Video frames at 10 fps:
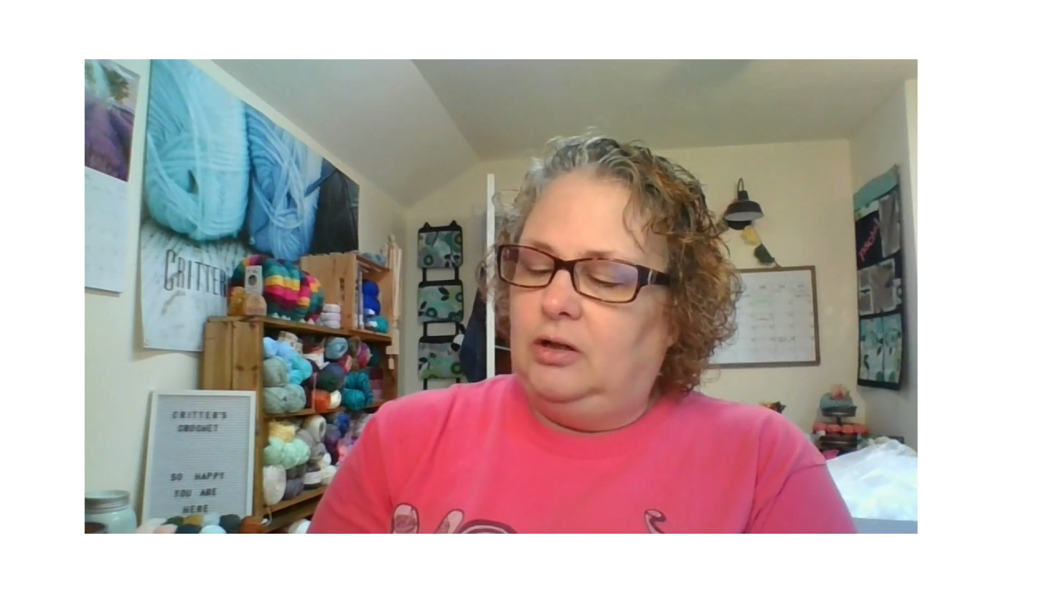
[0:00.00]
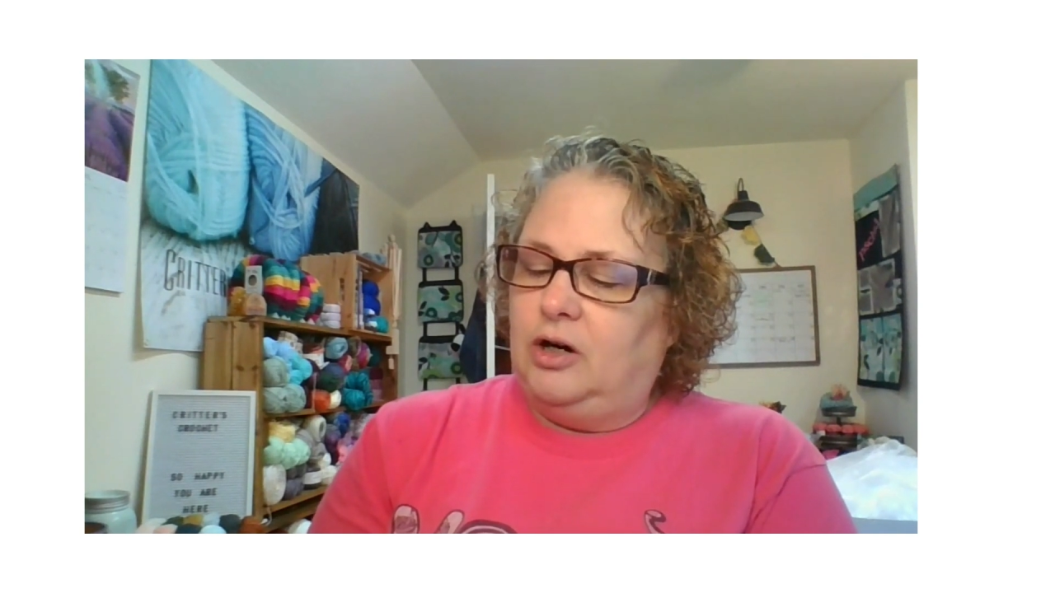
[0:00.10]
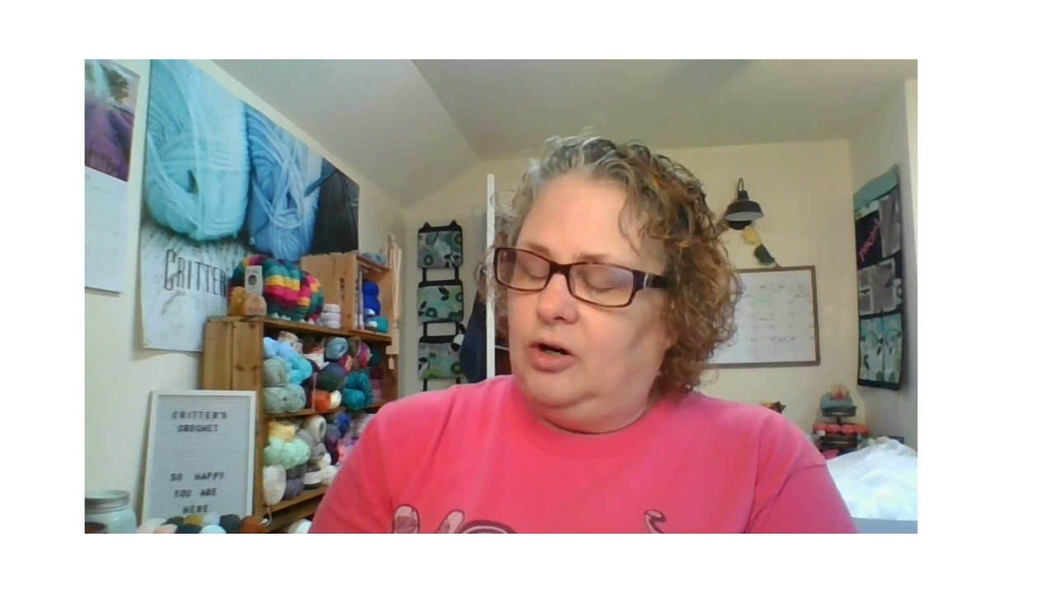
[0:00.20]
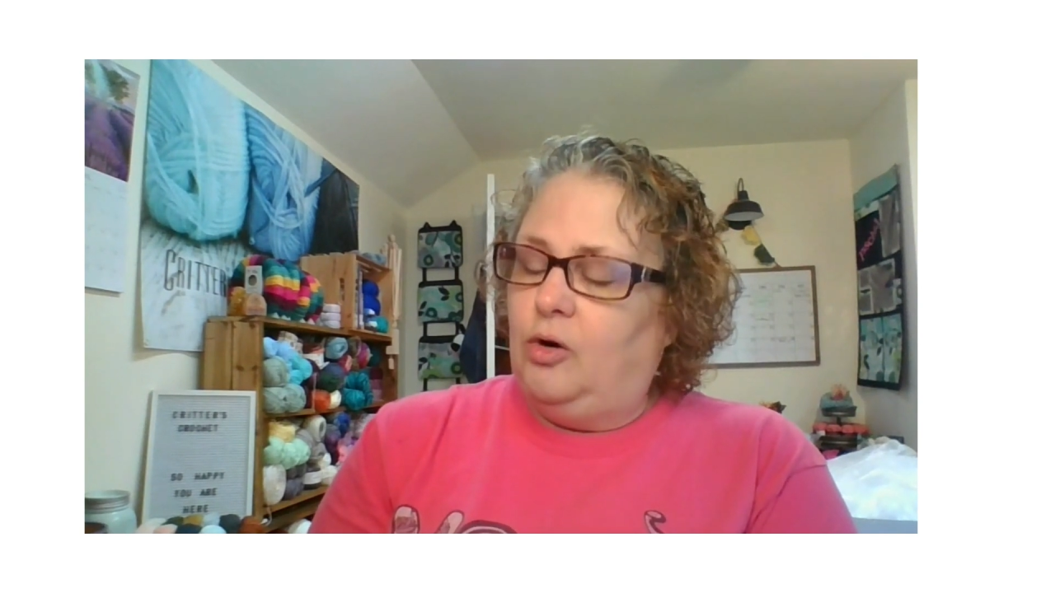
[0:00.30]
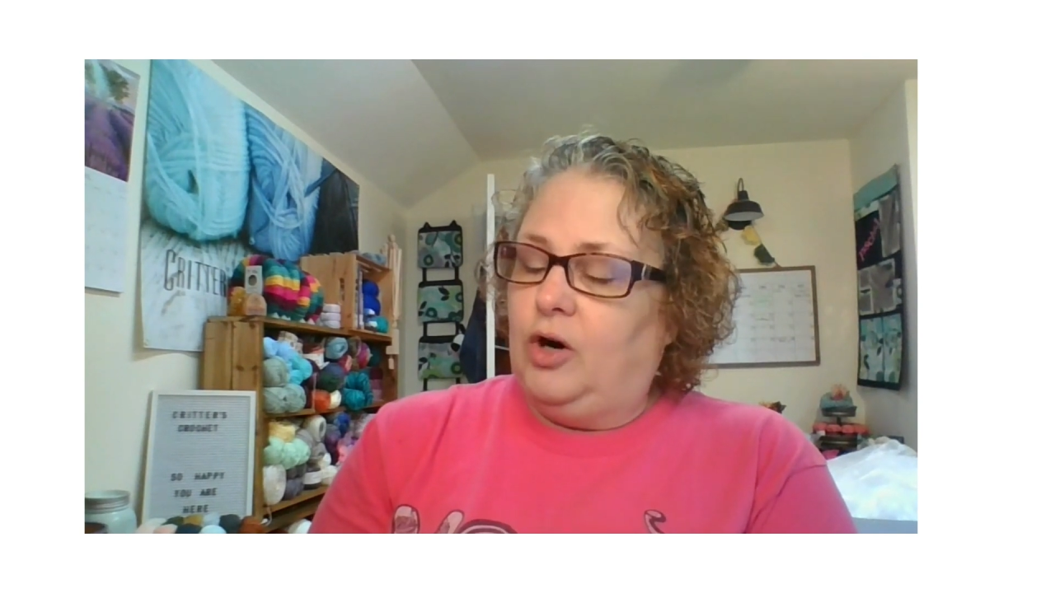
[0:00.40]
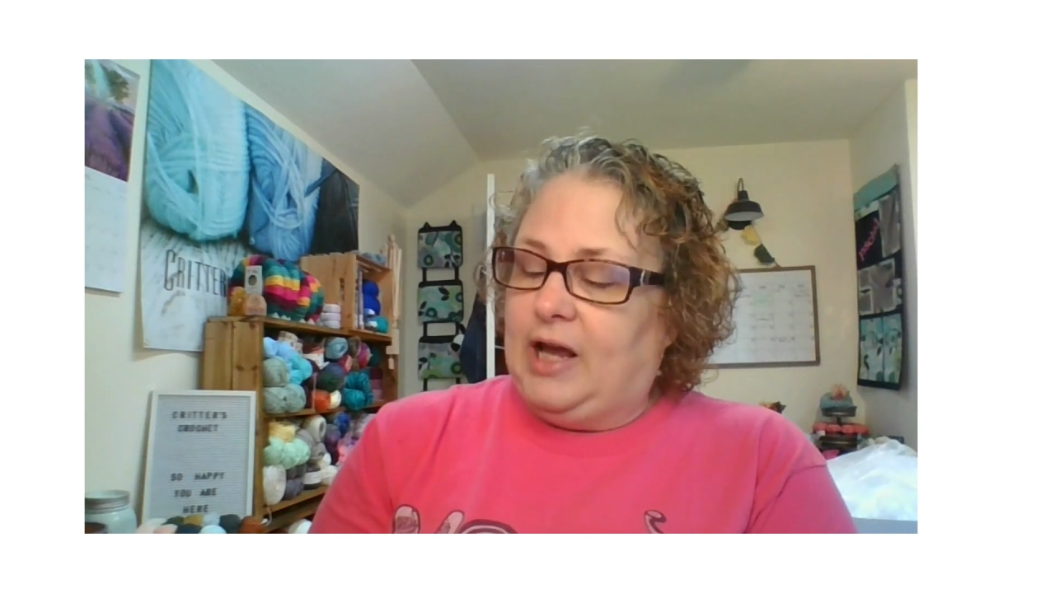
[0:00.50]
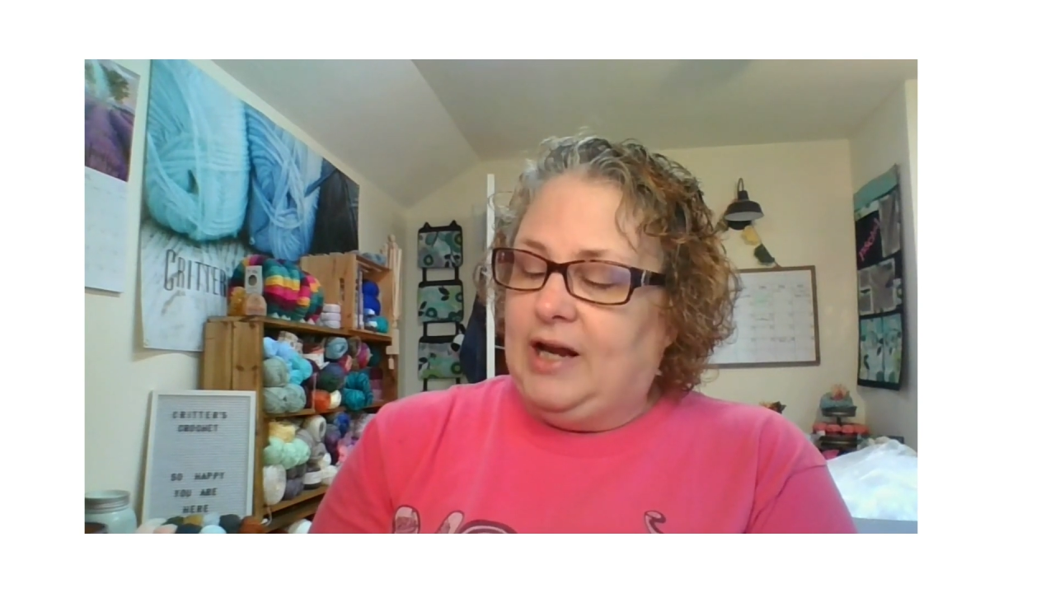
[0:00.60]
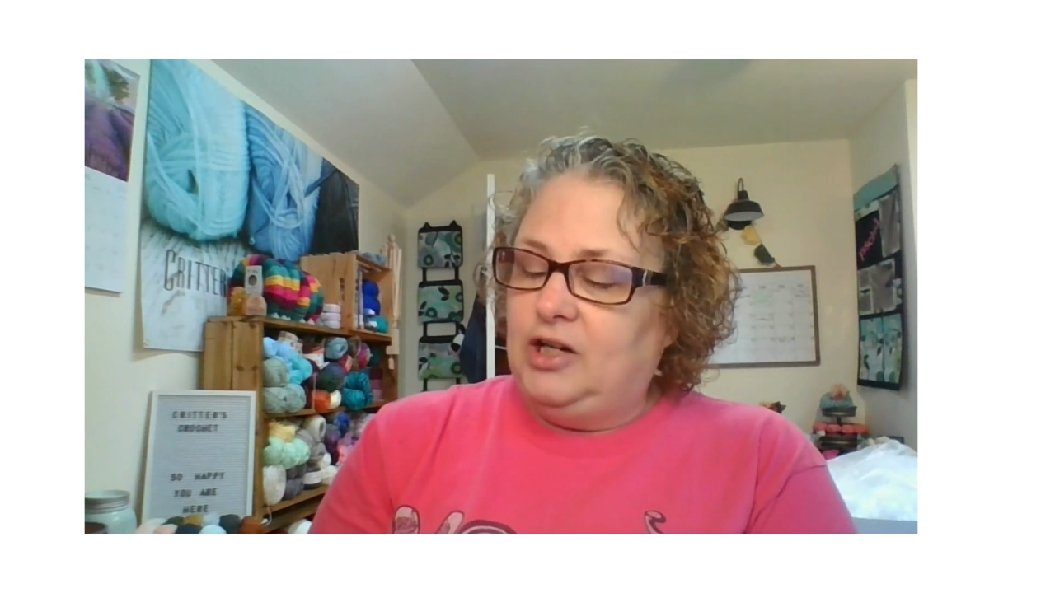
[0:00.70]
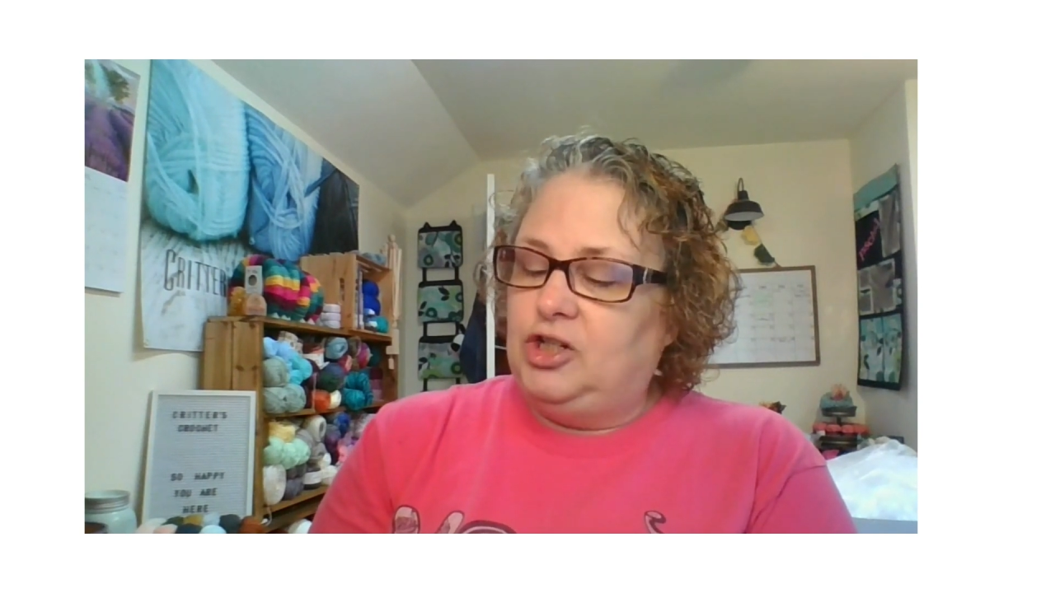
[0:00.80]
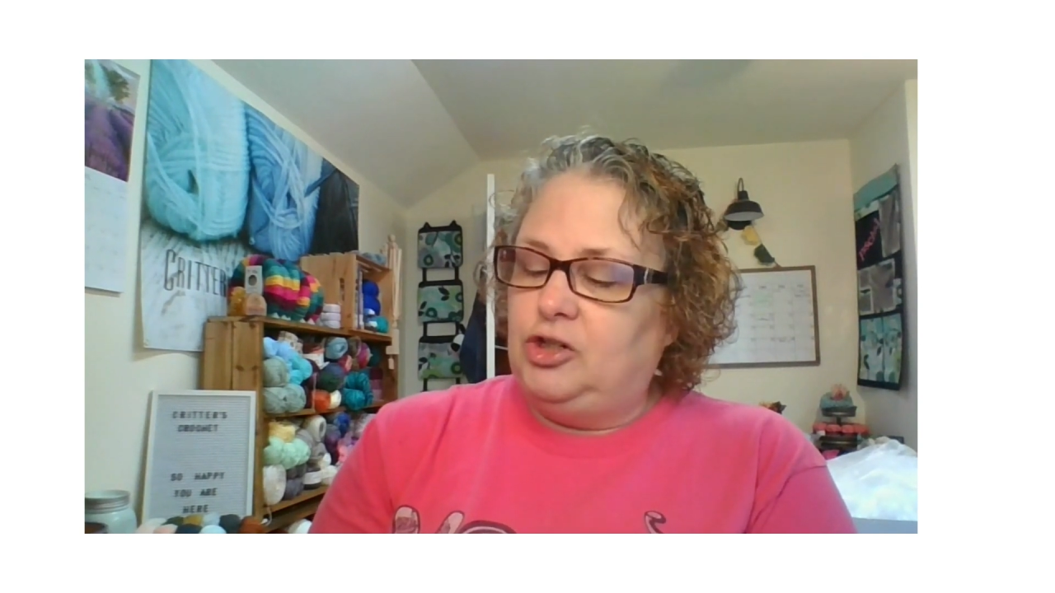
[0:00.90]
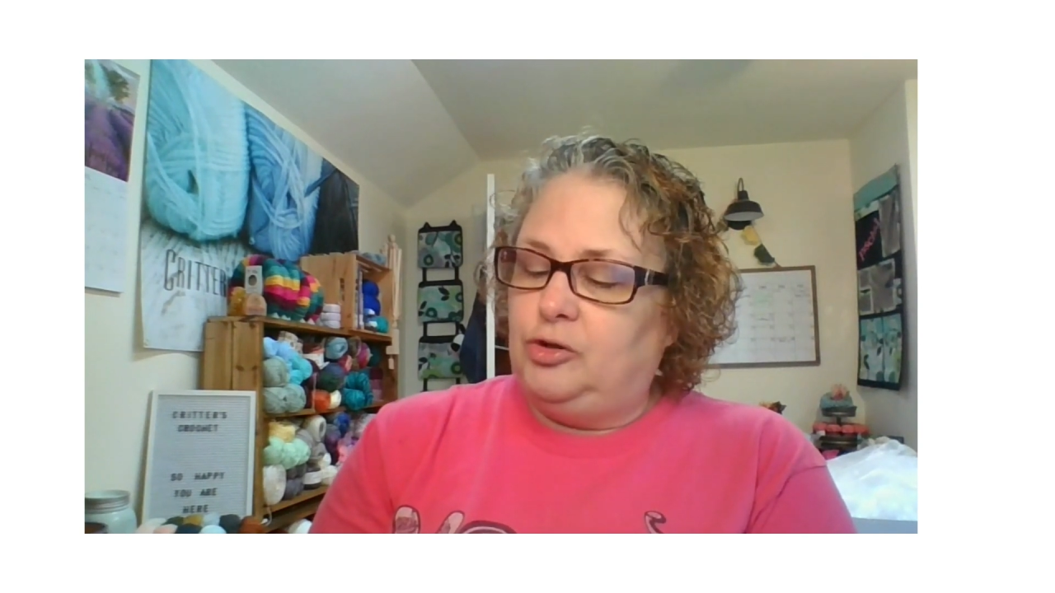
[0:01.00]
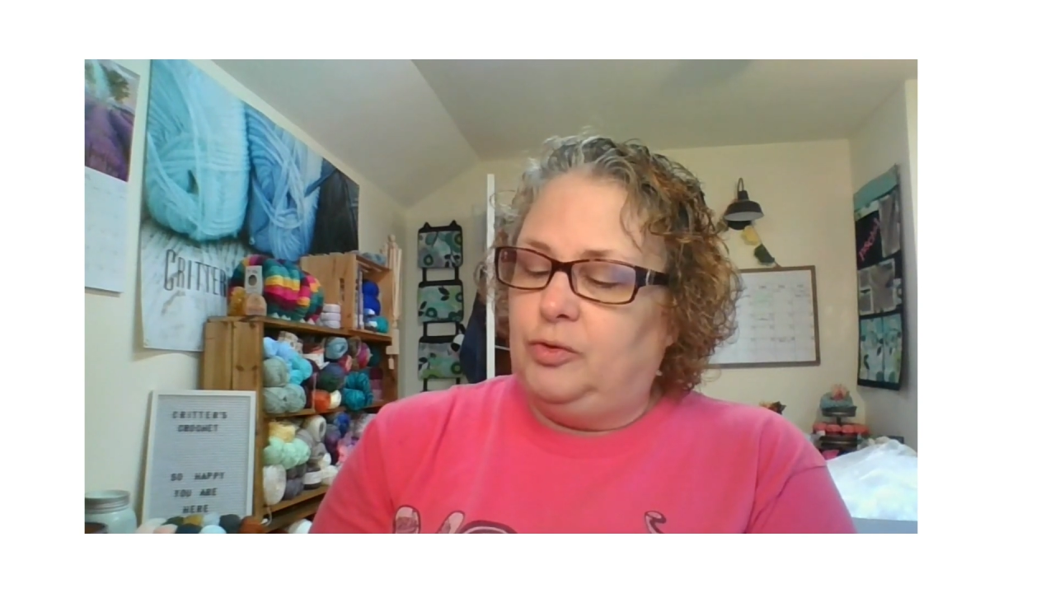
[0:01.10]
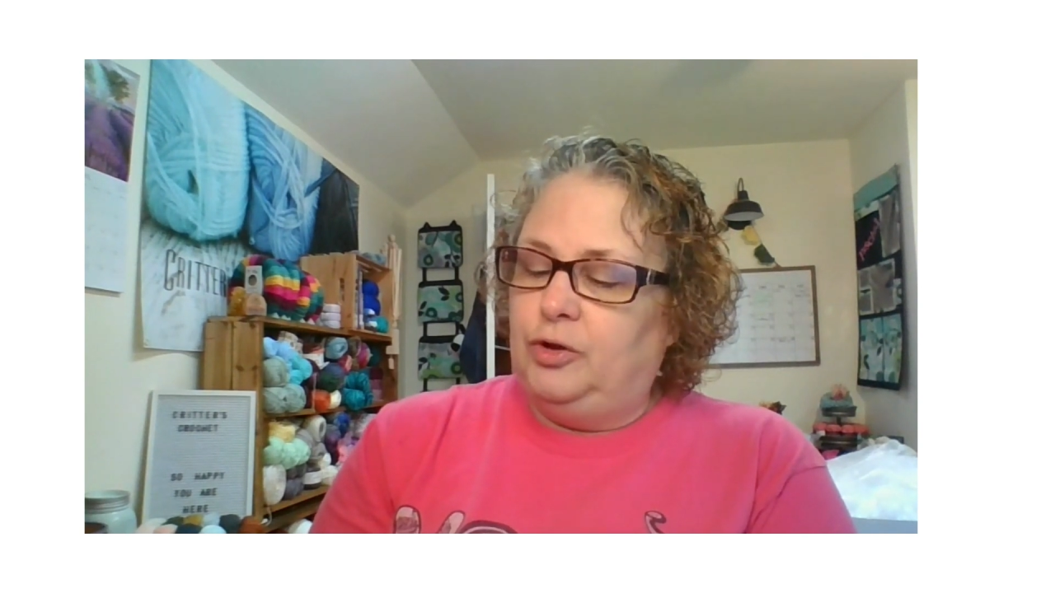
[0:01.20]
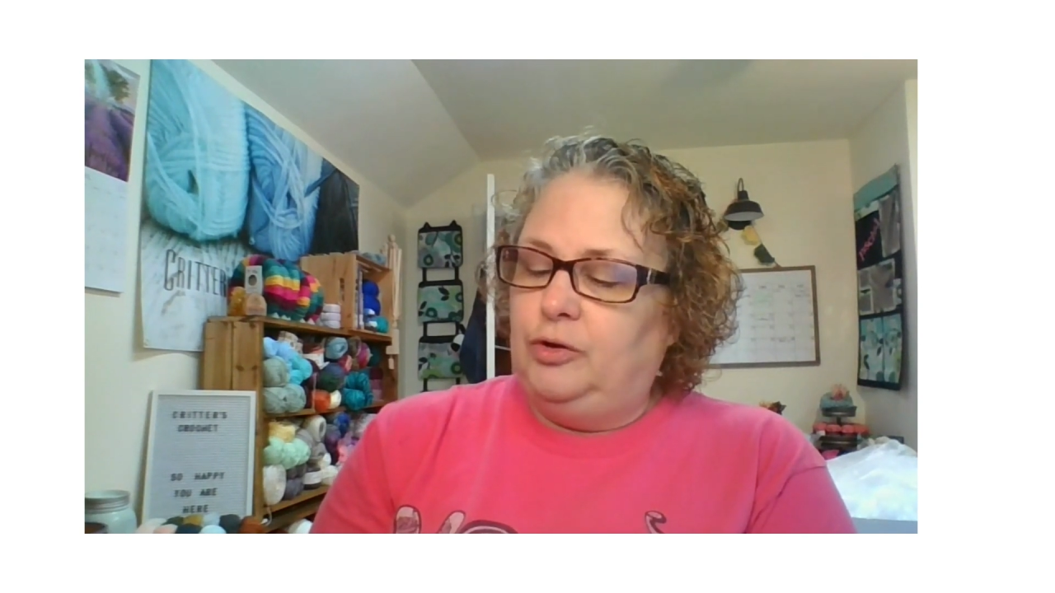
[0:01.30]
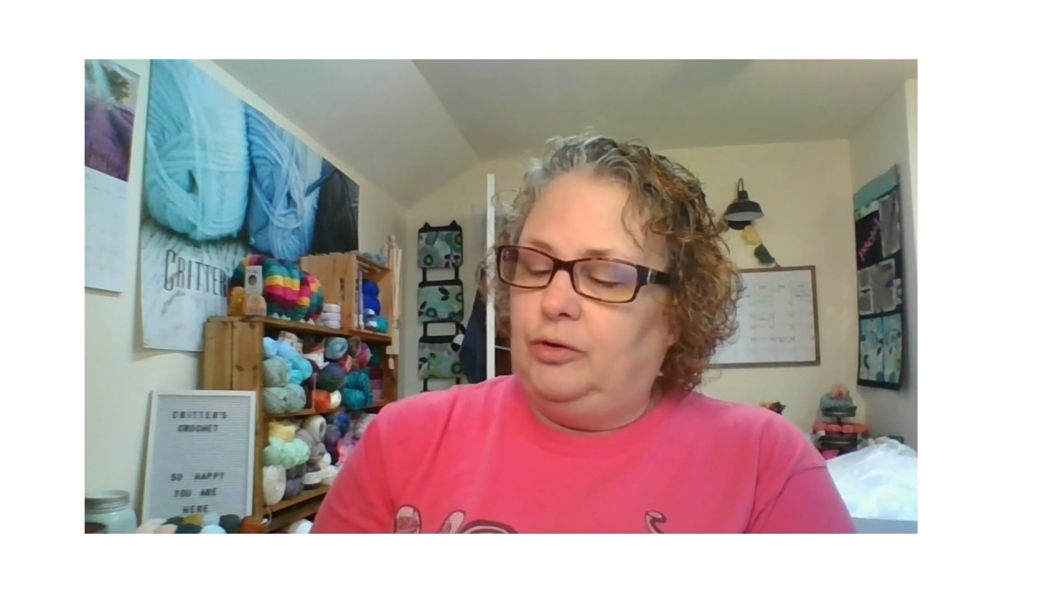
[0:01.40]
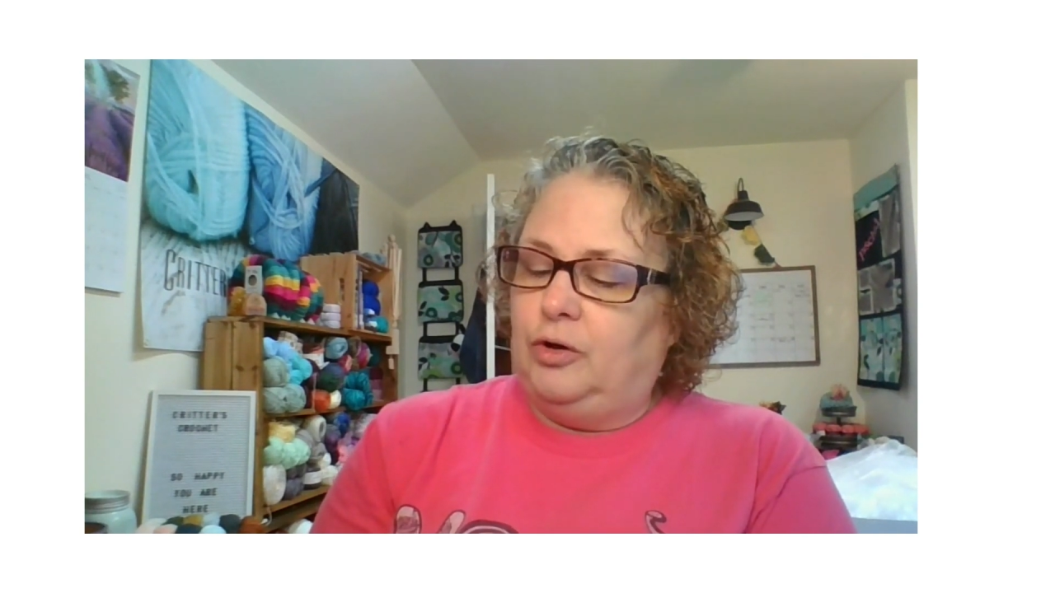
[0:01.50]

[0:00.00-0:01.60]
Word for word: organic ginger root,